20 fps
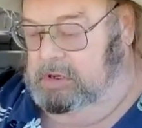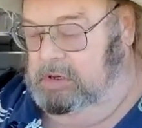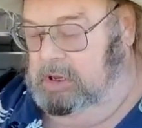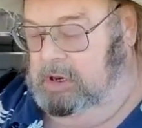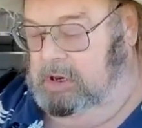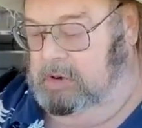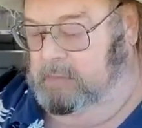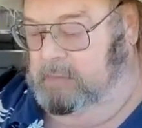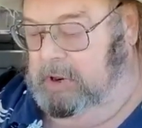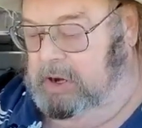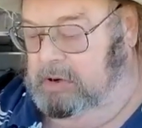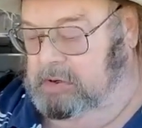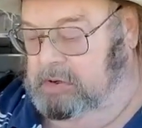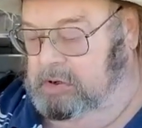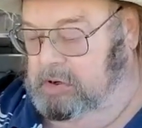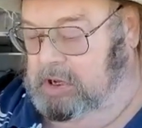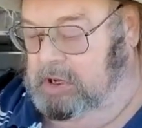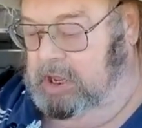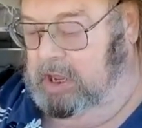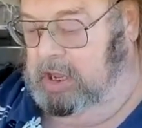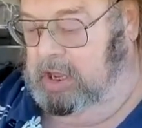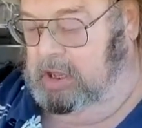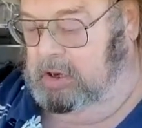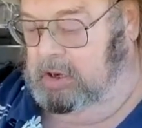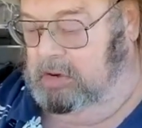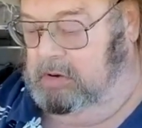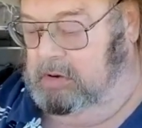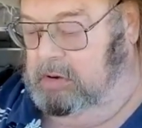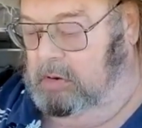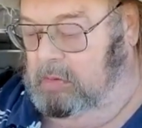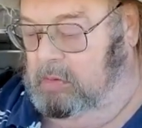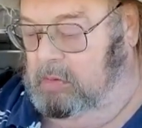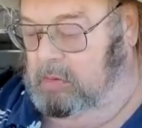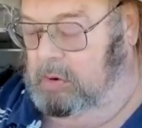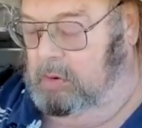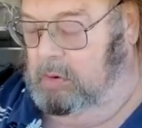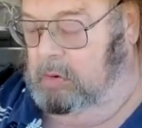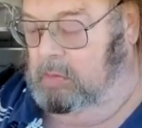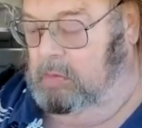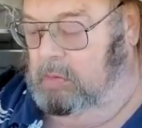as best you can.
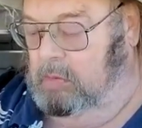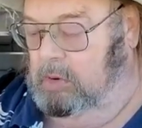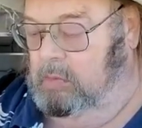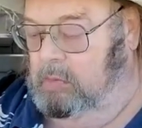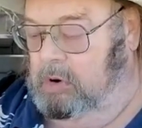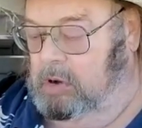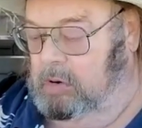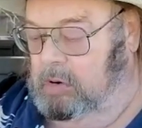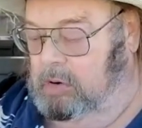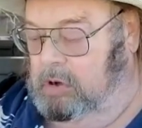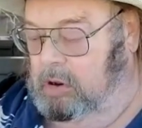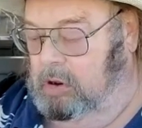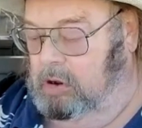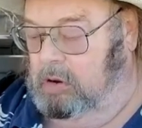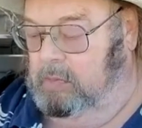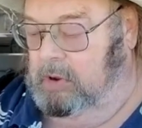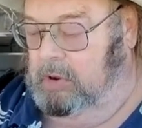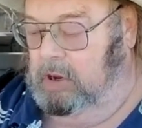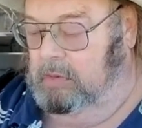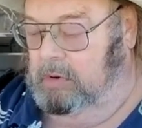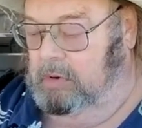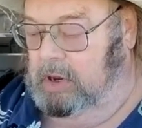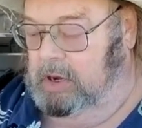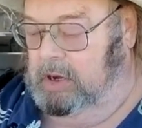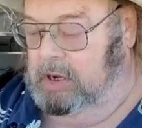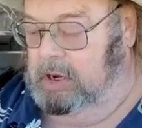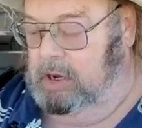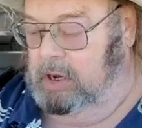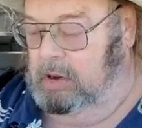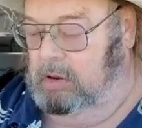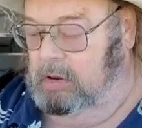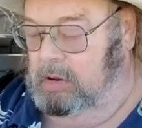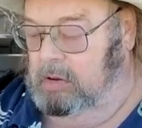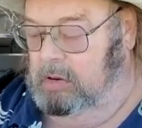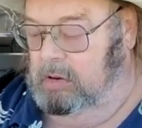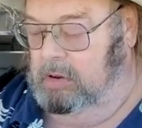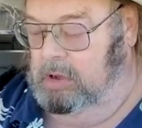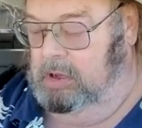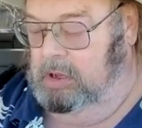So what we're going to talk about right now